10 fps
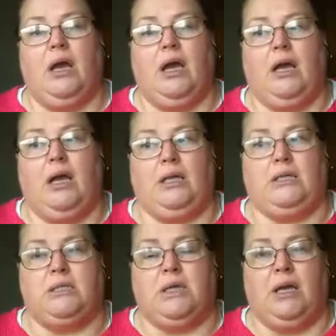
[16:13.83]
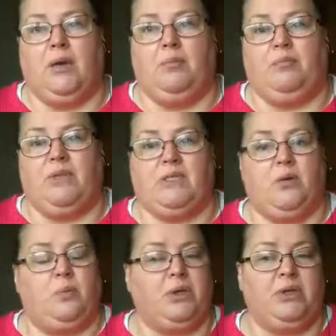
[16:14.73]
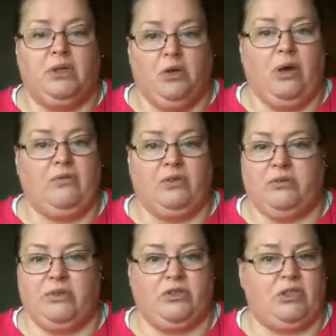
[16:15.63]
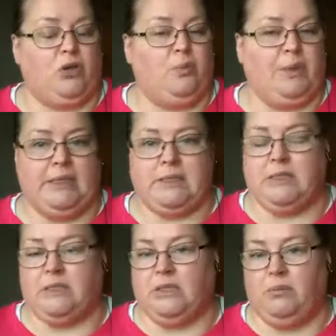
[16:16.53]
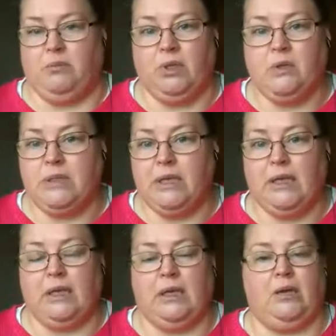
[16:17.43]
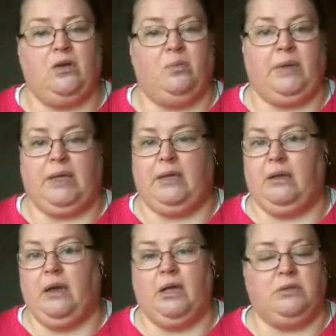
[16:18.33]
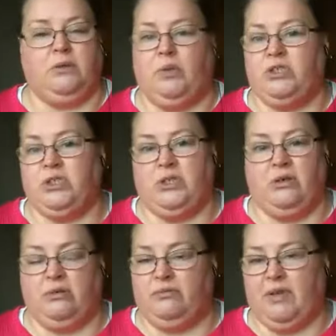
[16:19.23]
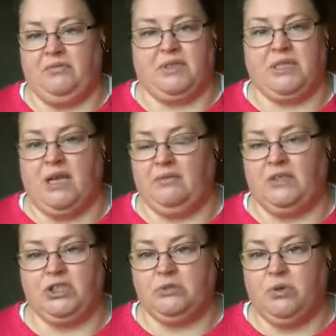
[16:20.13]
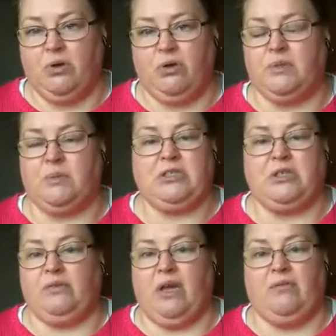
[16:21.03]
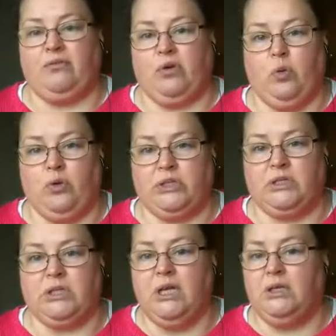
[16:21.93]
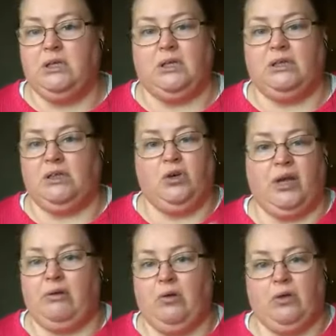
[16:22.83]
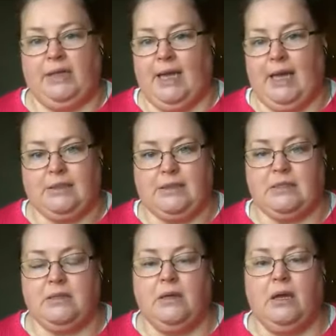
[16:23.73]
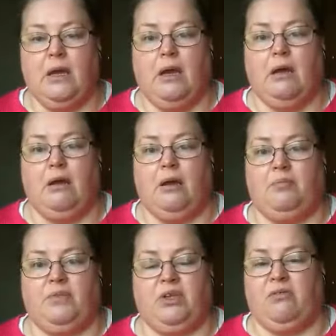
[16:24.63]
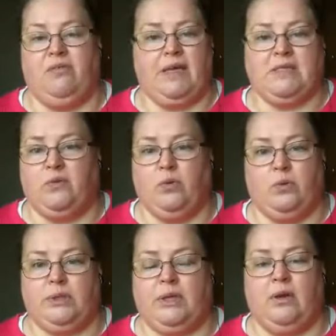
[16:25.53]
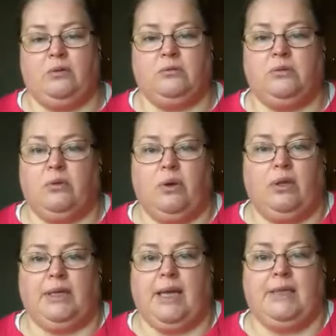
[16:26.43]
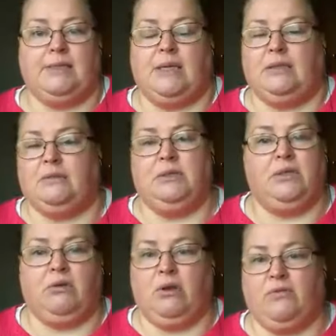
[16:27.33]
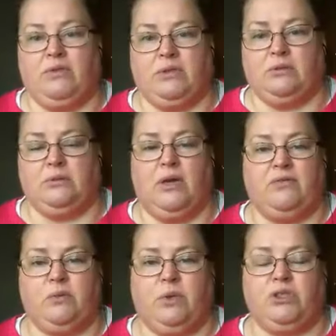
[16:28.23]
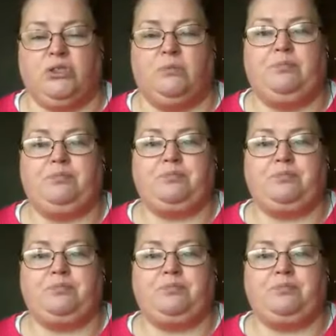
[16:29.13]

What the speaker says: And but you have other interests. It could be listening to some music. It could be, I don't know, watching your favorite television program, especially if you have it recorded. You can cut out all the ads. You can fast forward now through all the ads, and you don't have to watch them.